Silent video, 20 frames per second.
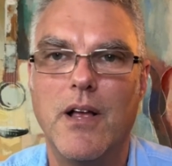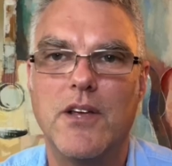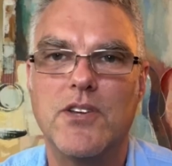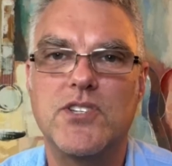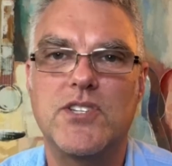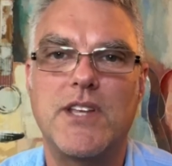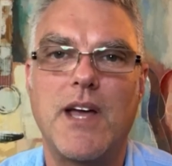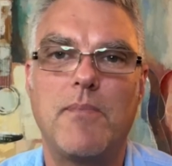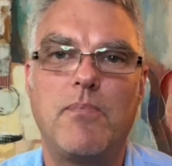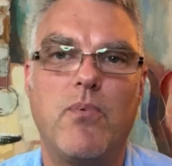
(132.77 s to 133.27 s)

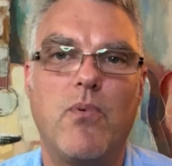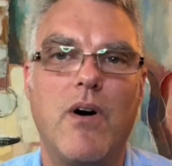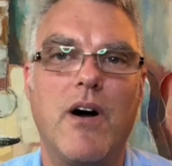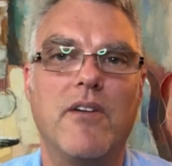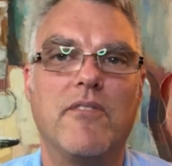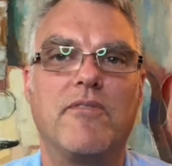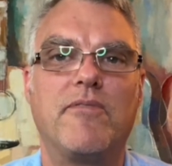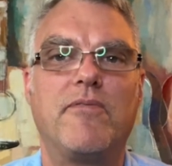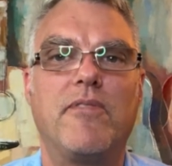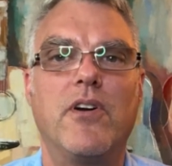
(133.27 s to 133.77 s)
Step
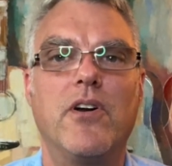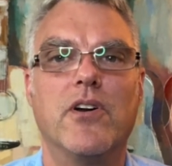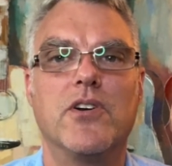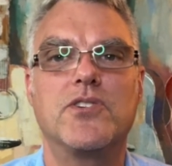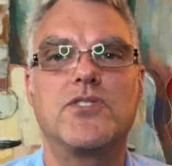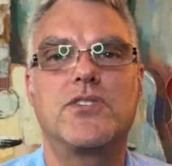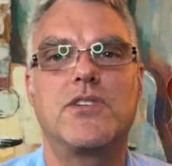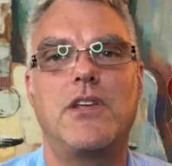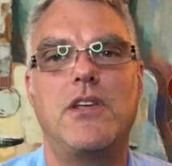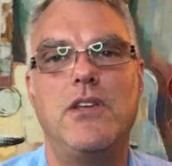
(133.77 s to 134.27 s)
1,
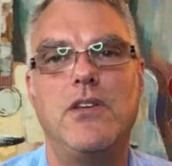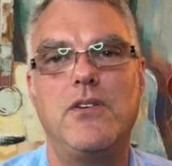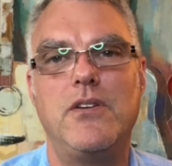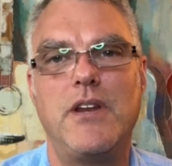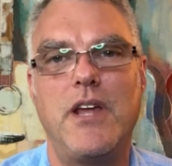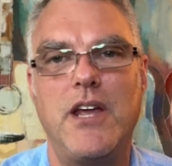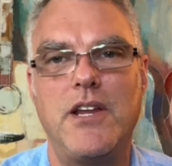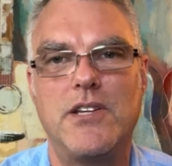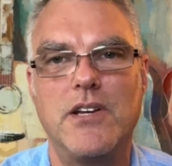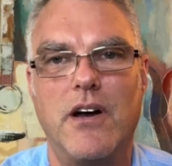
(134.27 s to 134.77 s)
first, you
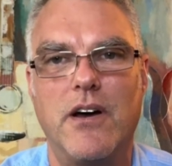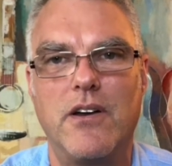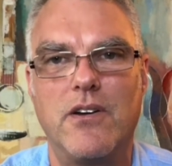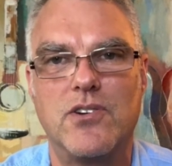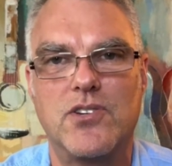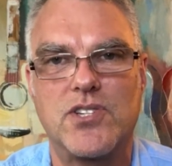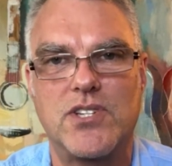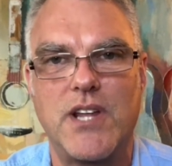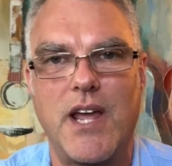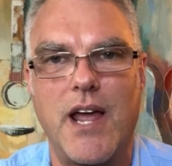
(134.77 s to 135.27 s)
need to
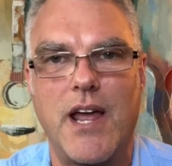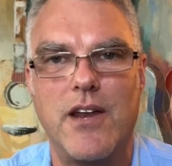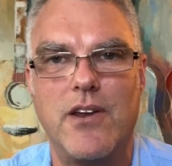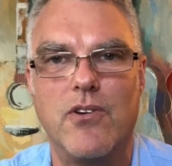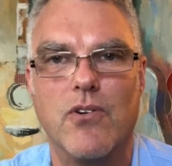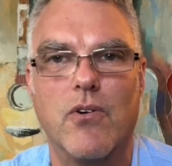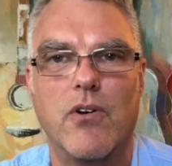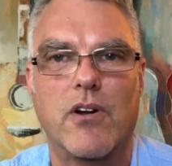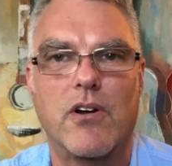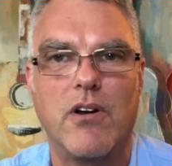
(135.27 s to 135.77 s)
understand
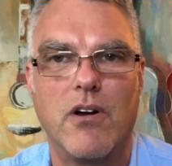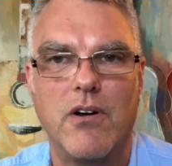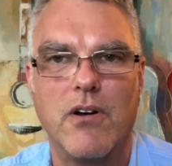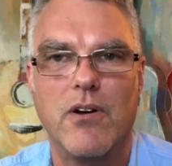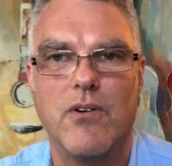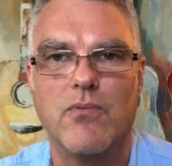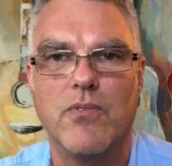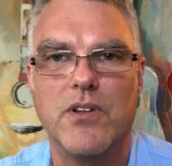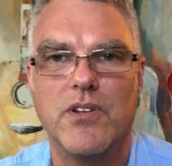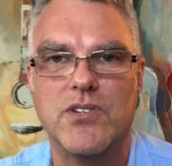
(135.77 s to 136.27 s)
your
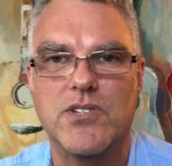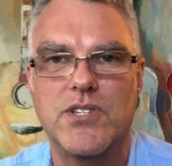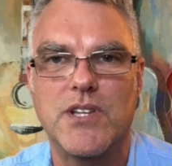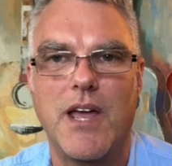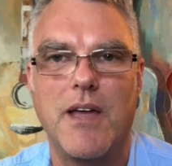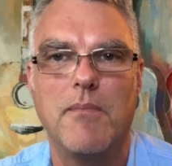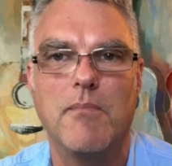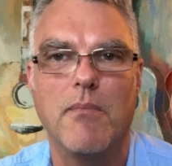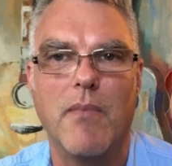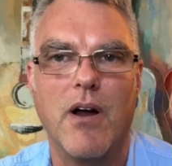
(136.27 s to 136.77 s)
current real
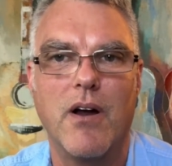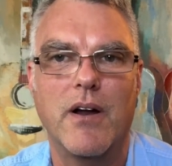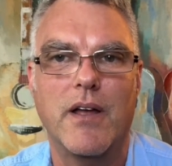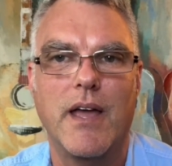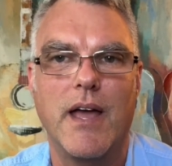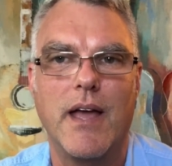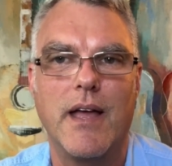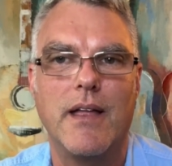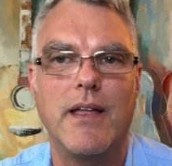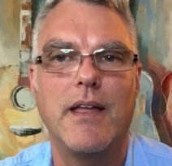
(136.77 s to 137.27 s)
estate
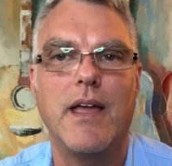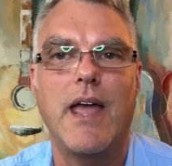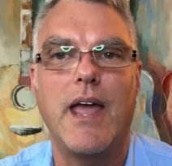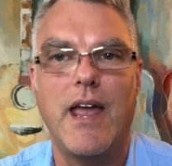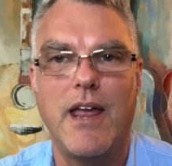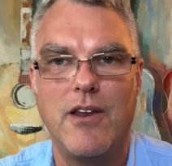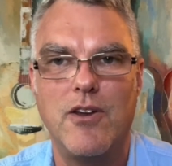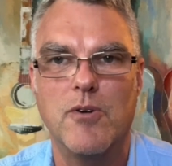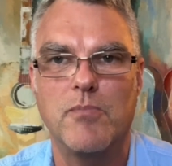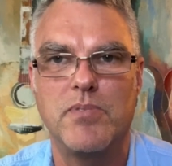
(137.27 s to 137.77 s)
market
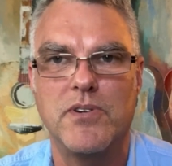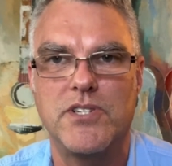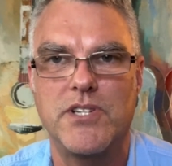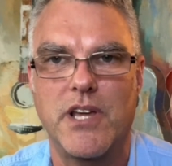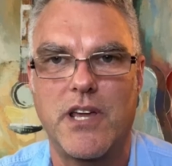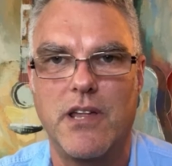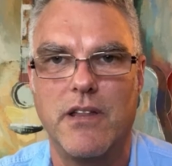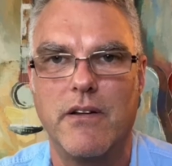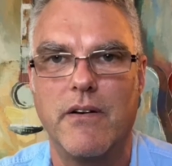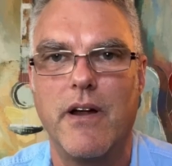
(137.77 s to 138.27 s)
in your
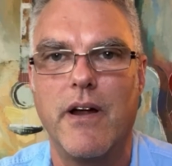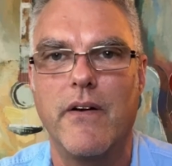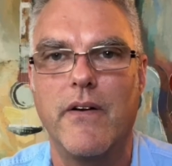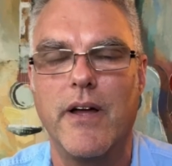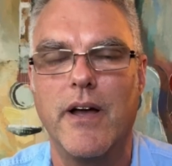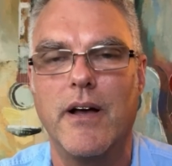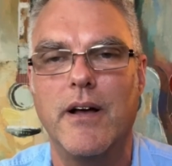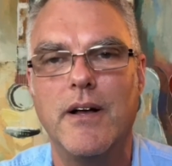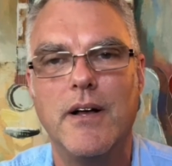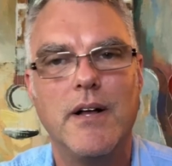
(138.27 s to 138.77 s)
particular
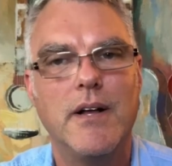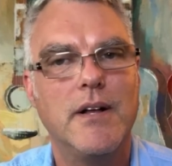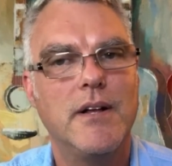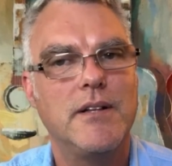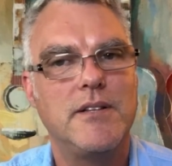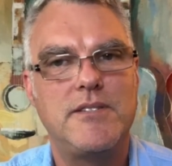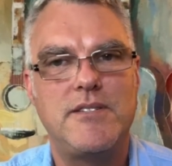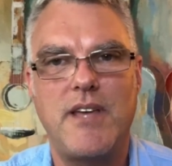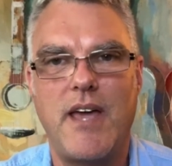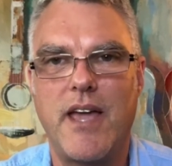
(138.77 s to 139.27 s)
area.
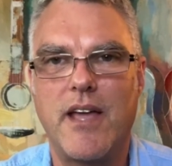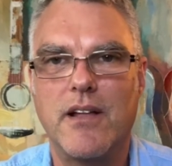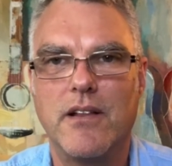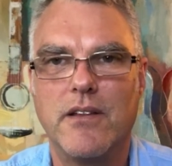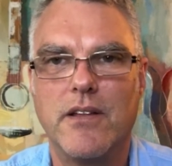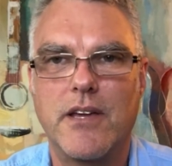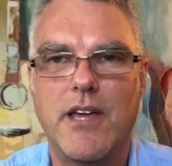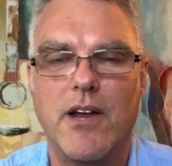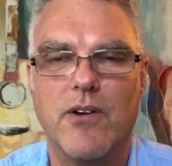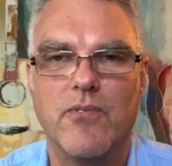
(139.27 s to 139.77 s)
Take a
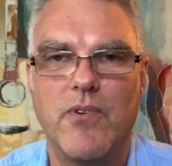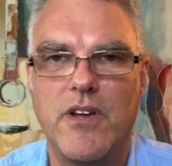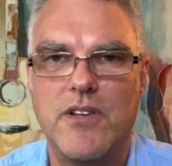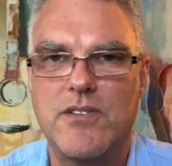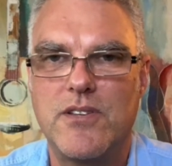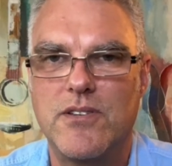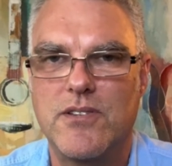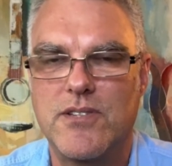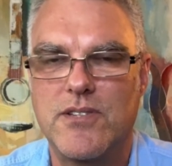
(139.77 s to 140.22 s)
look at recent